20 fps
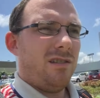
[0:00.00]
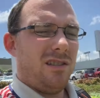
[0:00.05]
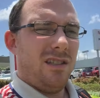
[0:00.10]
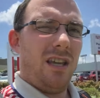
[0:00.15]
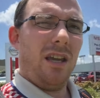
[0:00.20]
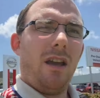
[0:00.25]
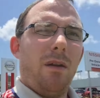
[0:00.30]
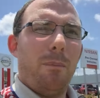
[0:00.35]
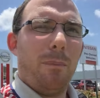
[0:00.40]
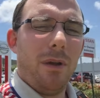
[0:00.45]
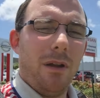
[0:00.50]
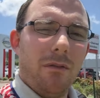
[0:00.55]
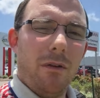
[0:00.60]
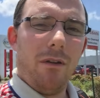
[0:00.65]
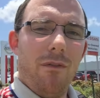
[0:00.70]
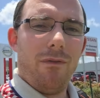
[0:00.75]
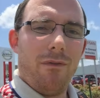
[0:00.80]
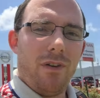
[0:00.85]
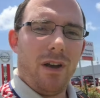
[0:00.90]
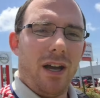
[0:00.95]
take a bit of
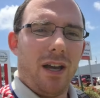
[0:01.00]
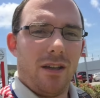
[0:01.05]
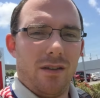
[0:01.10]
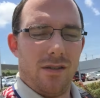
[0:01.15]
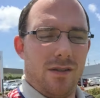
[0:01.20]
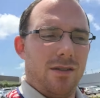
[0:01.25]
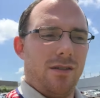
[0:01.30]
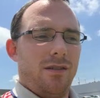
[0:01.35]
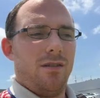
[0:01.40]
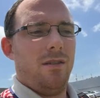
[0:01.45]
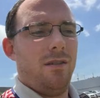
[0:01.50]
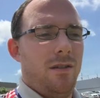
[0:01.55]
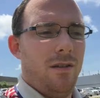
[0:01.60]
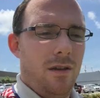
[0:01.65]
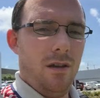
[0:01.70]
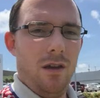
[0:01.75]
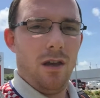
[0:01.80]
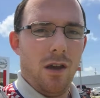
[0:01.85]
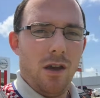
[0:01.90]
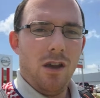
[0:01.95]
advice.
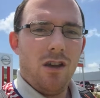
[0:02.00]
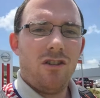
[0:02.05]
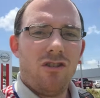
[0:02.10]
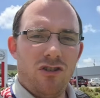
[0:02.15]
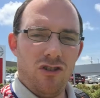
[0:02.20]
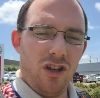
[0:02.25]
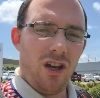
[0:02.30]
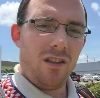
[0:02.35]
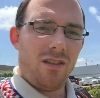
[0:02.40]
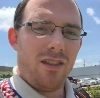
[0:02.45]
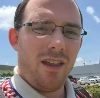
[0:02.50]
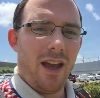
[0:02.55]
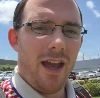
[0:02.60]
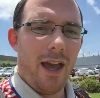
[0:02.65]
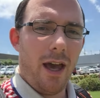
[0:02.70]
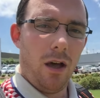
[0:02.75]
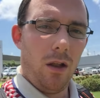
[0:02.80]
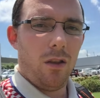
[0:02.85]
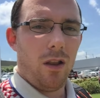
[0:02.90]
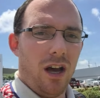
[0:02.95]
Shut the
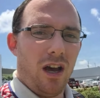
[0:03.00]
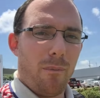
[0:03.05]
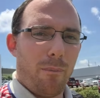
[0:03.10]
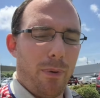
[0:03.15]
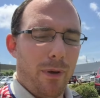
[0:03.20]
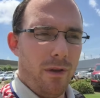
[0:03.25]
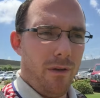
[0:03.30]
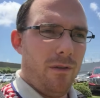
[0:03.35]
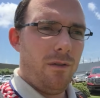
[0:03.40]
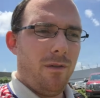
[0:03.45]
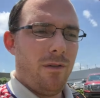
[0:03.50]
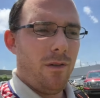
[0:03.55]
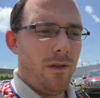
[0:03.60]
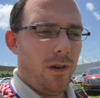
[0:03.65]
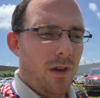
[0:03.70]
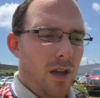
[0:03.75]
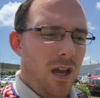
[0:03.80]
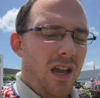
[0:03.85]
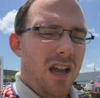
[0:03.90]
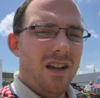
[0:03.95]
hell up.
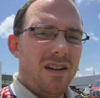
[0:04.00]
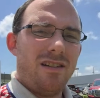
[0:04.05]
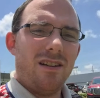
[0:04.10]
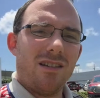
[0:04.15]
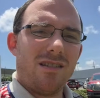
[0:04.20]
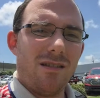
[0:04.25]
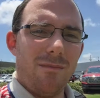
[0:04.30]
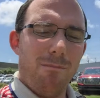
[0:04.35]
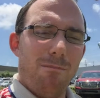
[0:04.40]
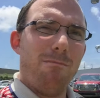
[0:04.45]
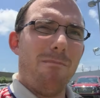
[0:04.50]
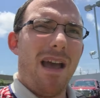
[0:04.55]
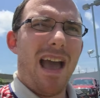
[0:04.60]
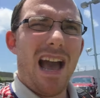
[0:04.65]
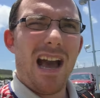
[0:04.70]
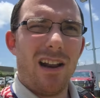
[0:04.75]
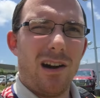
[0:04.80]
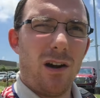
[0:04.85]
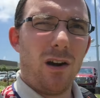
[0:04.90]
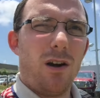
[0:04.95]
It doesn't
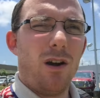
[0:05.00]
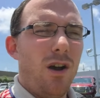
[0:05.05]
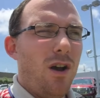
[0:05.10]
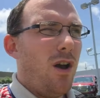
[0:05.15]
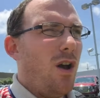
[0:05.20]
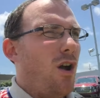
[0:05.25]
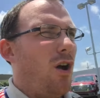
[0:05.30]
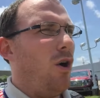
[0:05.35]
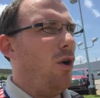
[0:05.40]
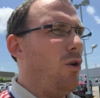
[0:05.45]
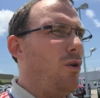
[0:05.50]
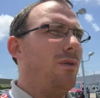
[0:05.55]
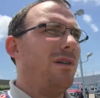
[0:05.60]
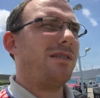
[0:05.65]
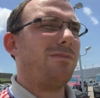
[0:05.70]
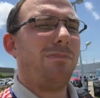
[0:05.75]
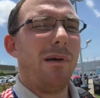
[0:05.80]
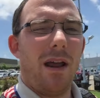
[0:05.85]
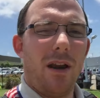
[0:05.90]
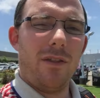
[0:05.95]
matter who
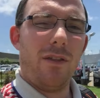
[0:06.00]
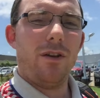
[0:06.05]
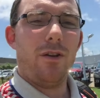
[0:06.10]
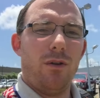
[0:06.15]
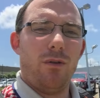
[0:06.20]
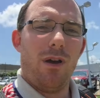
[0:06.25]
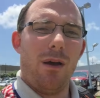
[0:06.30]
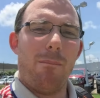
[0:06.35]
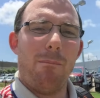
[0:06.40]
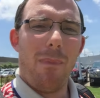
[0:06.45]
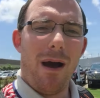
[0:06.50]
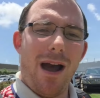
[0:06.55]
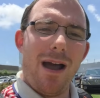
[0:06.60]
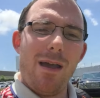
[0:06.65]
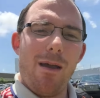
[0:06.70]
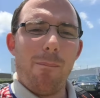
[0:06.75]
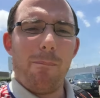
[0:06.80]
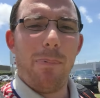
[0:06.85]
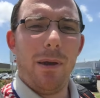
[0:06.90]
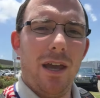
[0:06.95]
was better than who. In
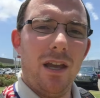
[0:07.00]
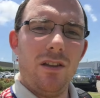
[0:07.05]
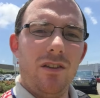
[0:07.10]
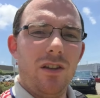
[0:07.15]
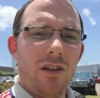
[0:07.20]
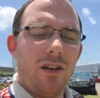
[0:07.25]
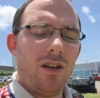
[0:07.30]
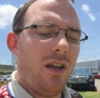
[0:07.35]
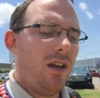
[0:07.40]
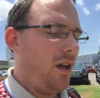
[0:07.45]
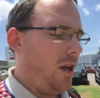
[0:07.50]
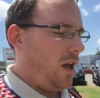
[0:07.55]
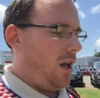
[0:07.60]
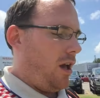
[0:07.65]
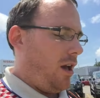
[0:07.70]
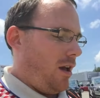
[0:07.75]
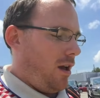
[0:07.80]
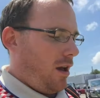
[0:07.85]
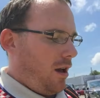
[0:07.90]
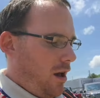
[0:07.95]
my opinion,
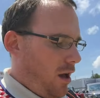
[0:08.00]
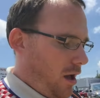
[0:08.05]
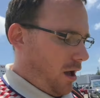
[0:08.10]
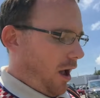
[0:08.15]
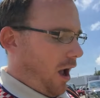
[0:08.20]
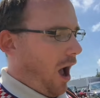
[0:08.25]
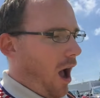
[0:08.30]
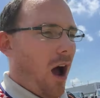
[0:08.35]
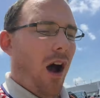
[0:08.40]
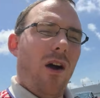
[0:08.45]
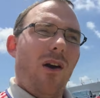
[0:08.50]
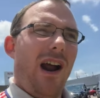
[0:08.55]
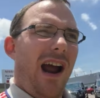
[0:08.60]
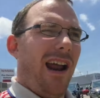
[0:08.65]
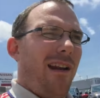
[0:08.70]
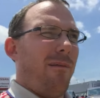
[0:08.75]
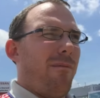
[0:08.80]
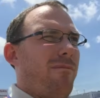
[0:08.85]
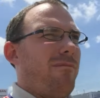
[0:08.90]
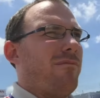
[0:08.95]

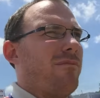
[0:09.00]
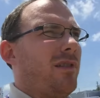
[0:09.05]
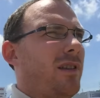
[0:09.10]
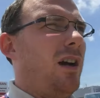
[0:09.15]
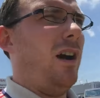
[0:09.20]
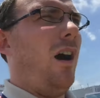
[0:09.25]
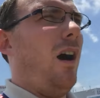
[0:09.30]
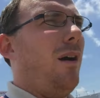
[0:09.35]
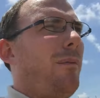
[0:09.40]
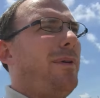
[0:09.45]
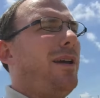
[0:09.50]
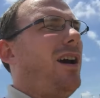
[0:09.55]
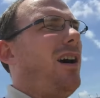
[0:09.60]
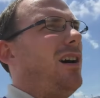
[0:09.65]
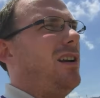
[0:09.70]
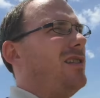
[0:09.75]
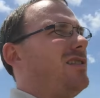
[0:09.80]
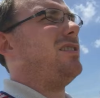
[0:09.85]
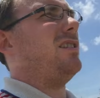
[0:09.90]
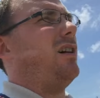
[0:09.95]
alright, I'll be
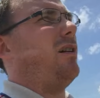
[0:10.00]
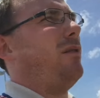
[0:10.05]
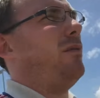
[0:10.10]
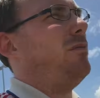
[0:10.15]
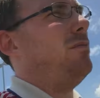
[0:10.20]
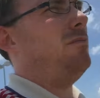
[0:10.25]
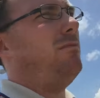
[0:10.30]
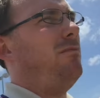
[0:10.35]
honest though,